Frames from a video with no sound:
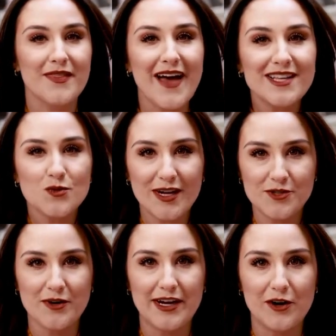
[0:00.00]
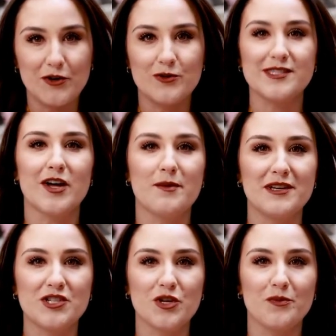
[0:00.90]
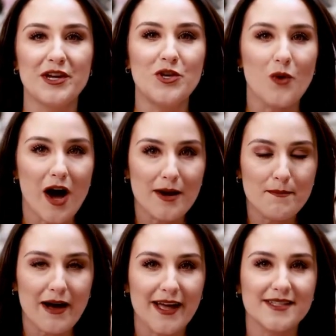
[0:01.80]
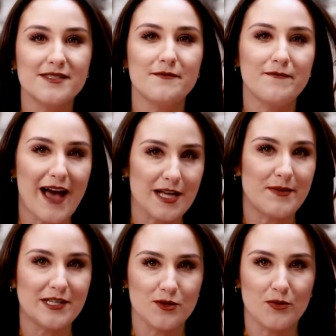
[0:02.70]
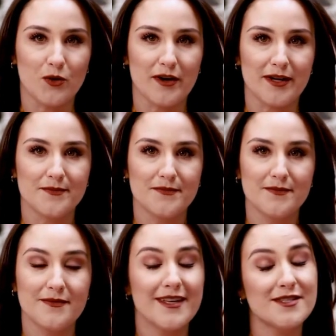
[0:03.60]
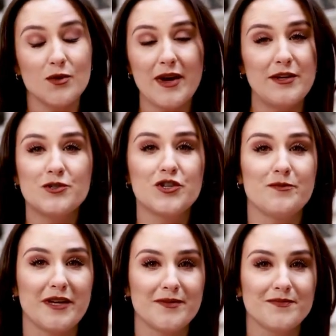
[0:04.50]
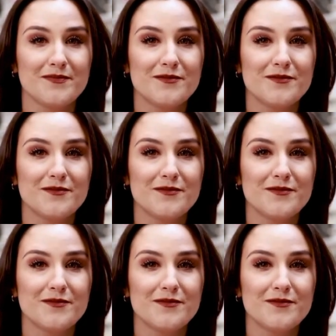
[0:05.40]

That's why Straight Arrow News is on a mission to bring you unbiased, fact-based reporting. It's the way news should be.